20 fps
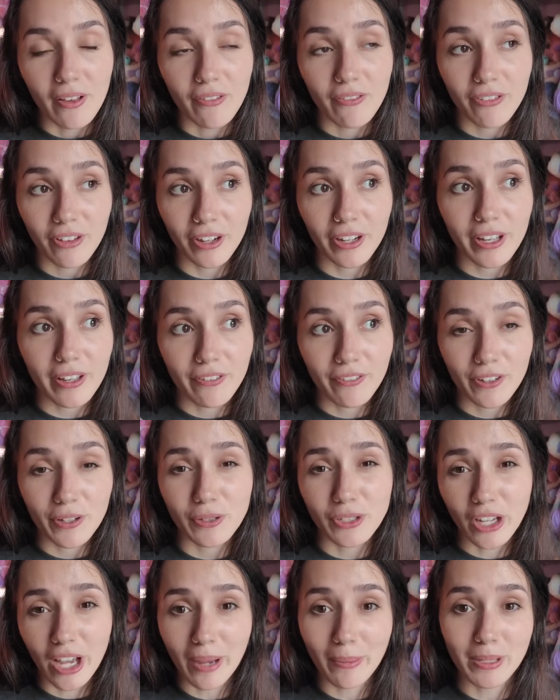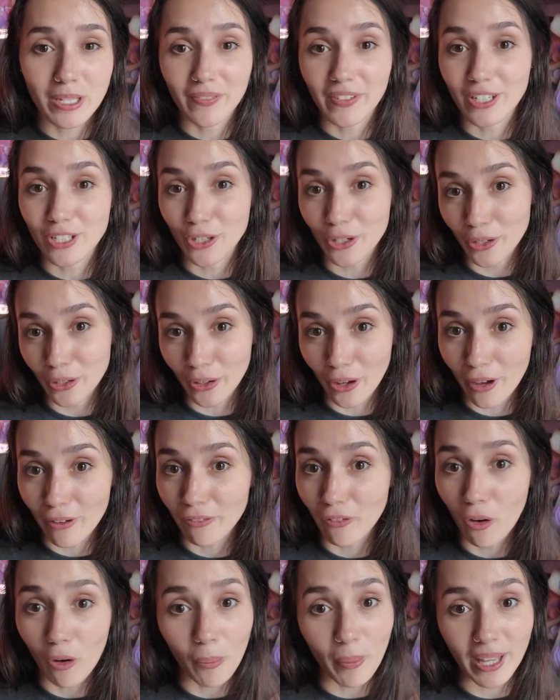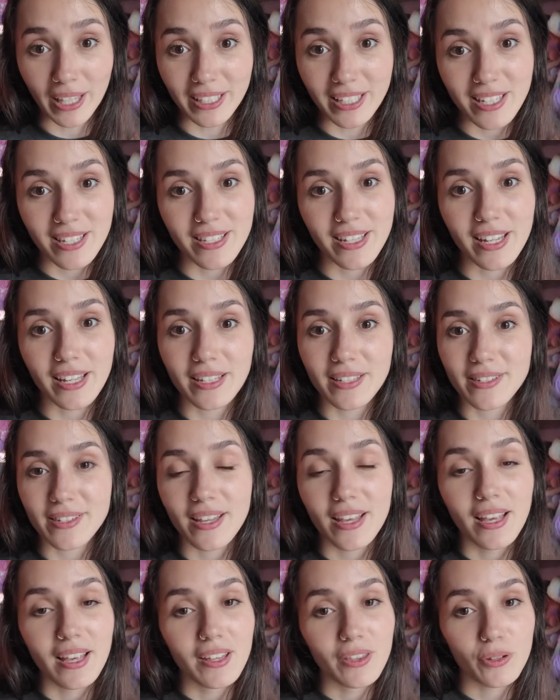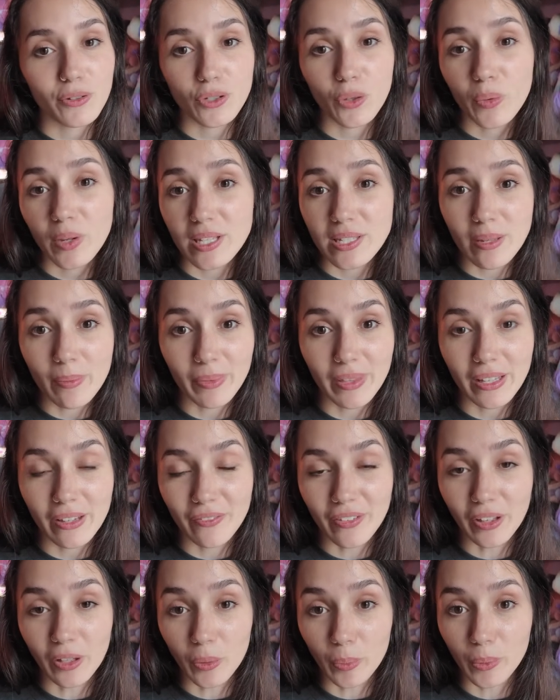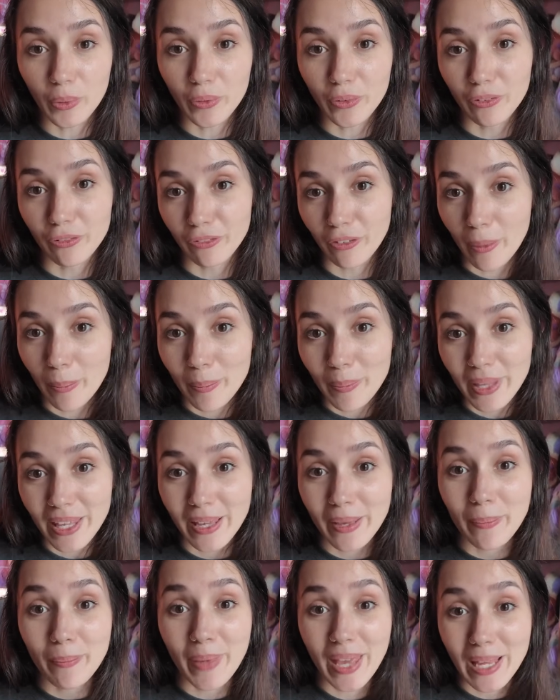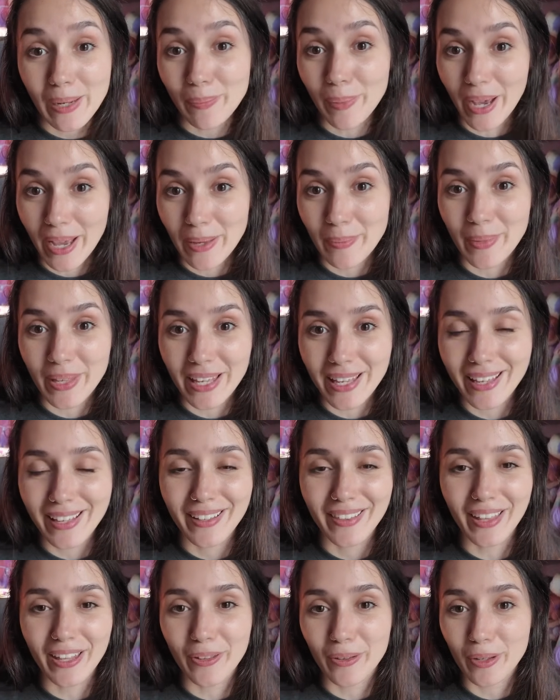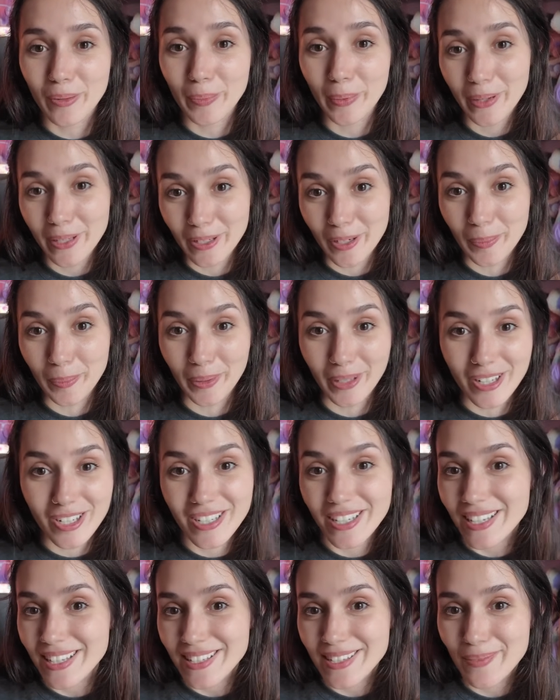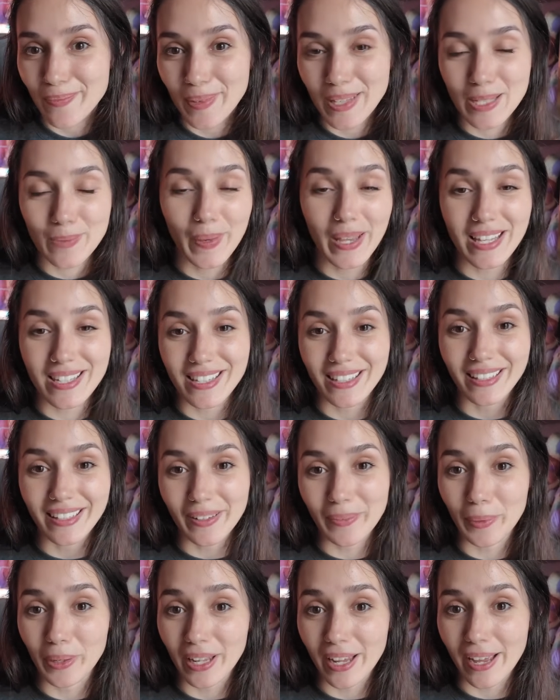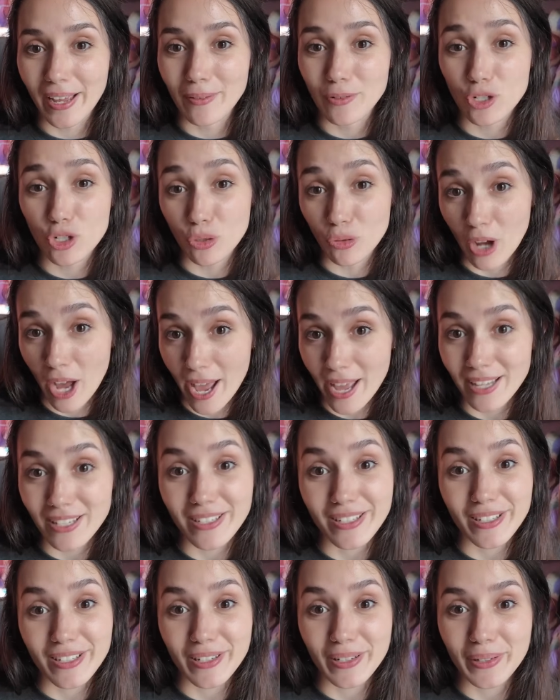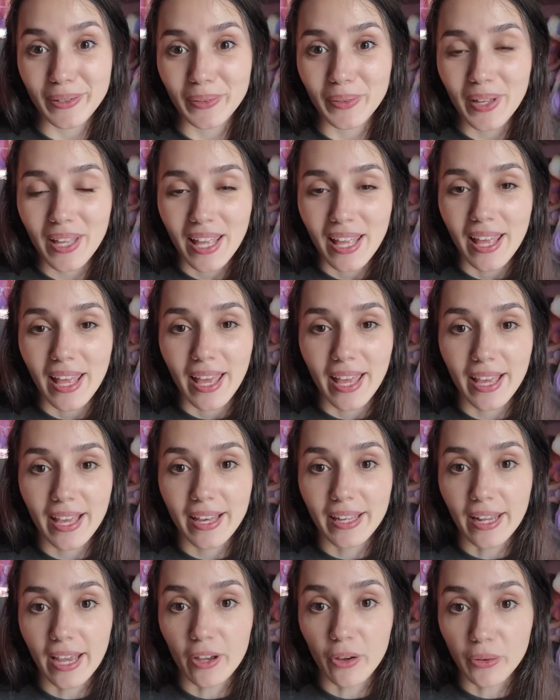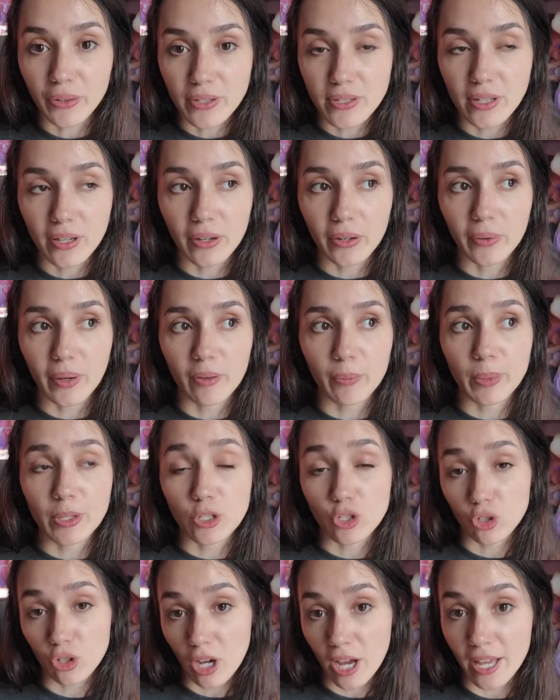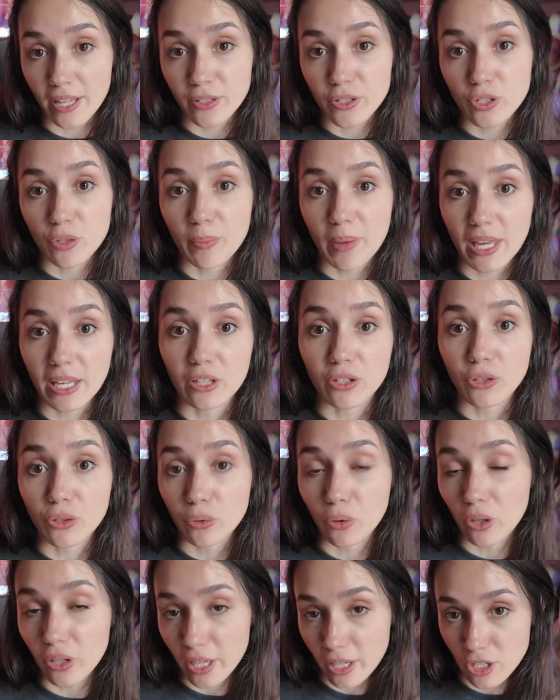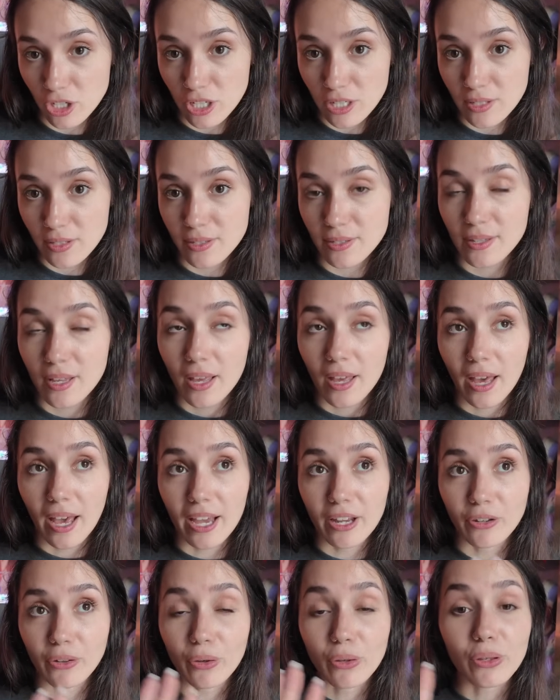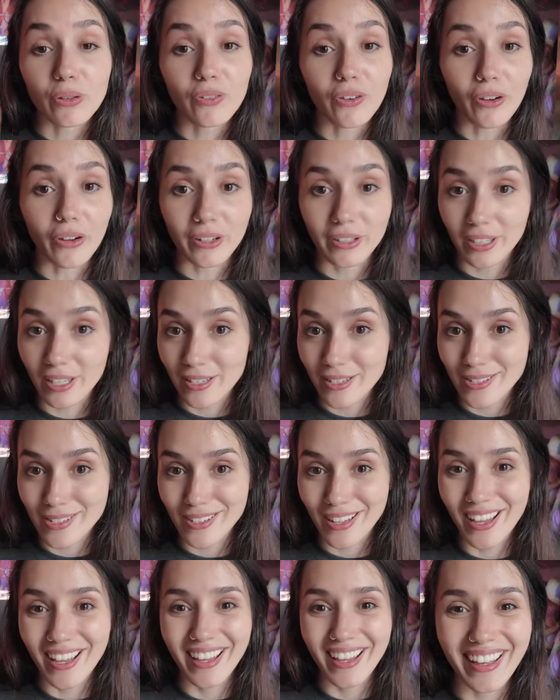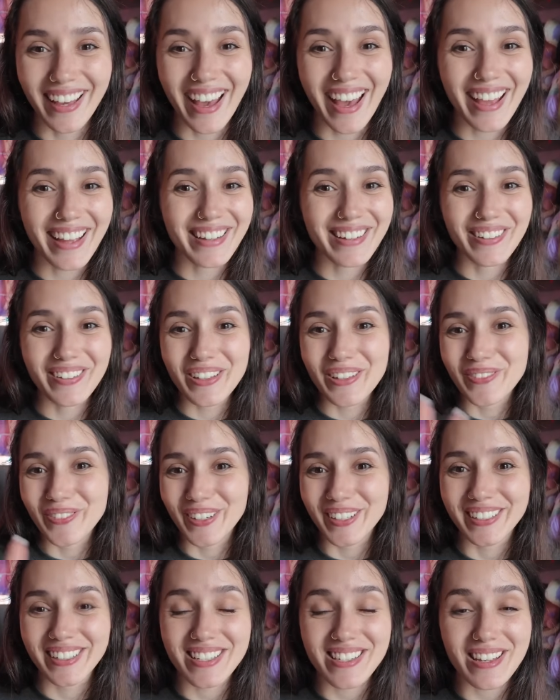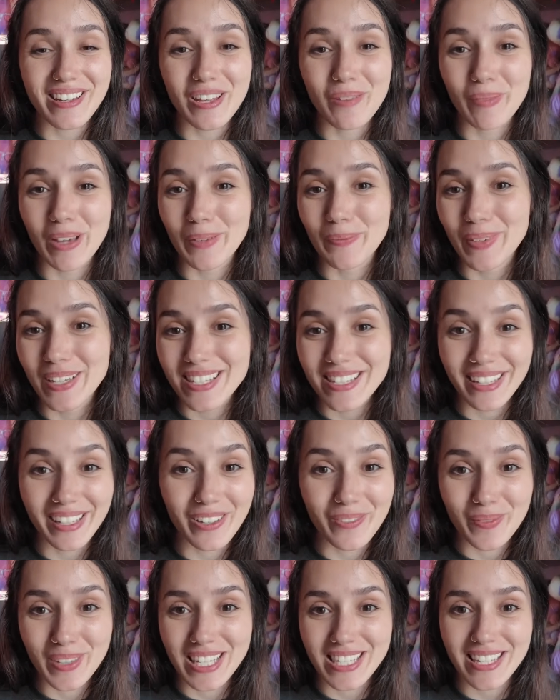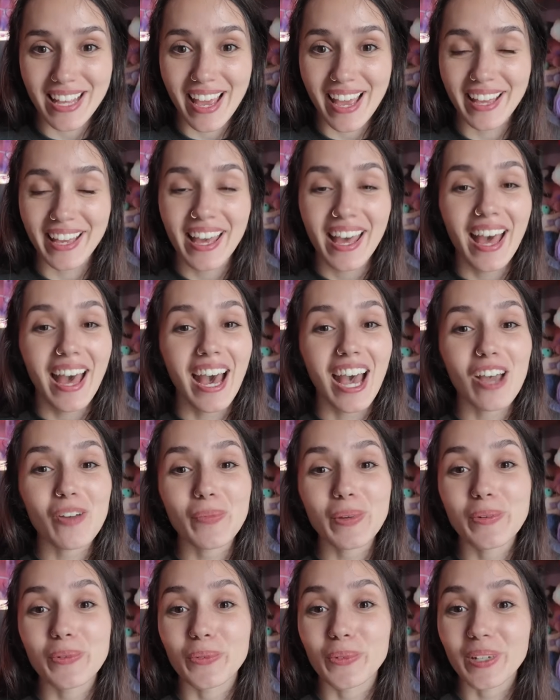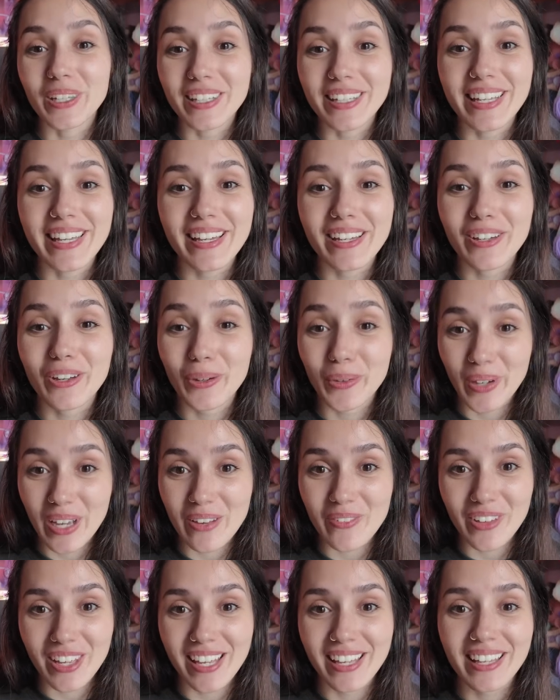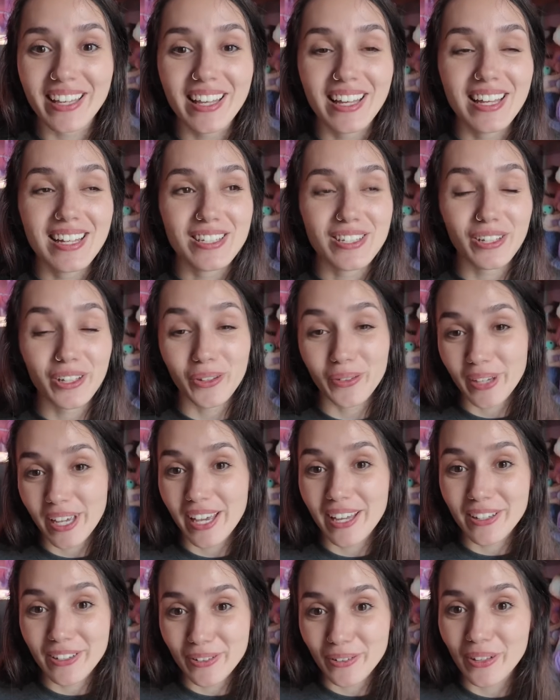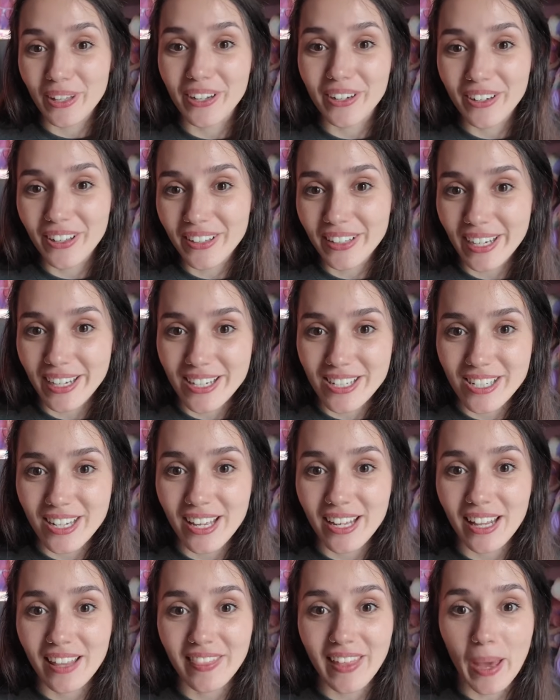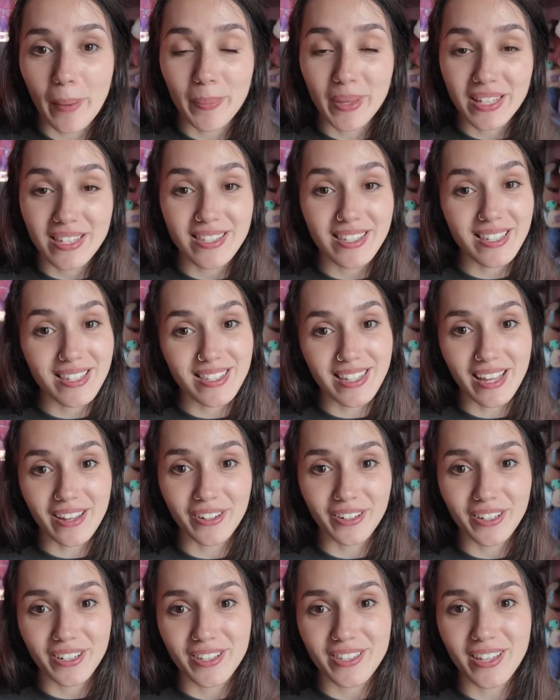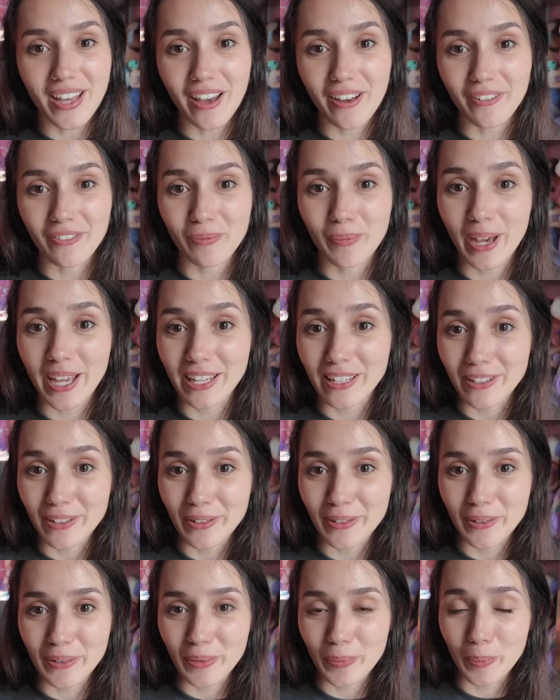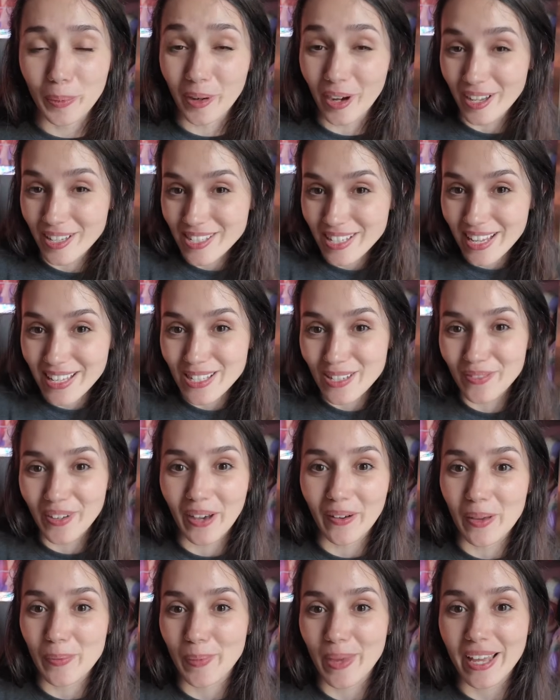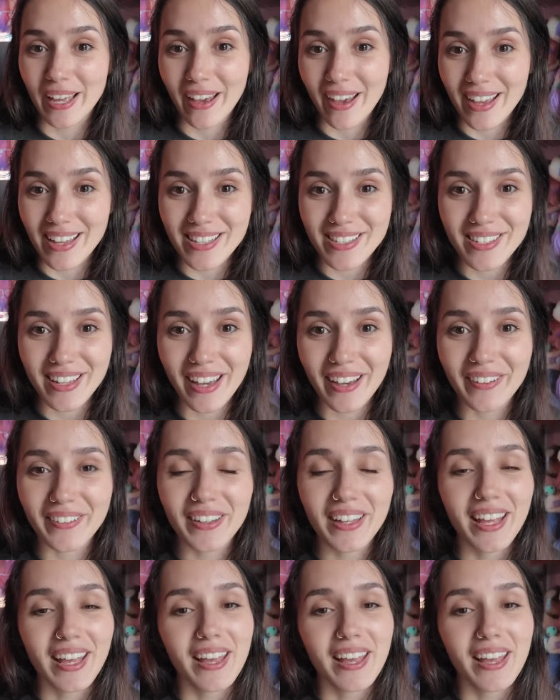Very few times have I turned off all my listings. There's always something available from me, made by me, that you can put in your plushies, is basically what I try to do. And I also have been trying to make new collections. I know you've heard this. I know you've heard this, and you might be sick of me saying I've been really craving to create a new glitter collection that meets the standards of my new process of how I paint eyes now.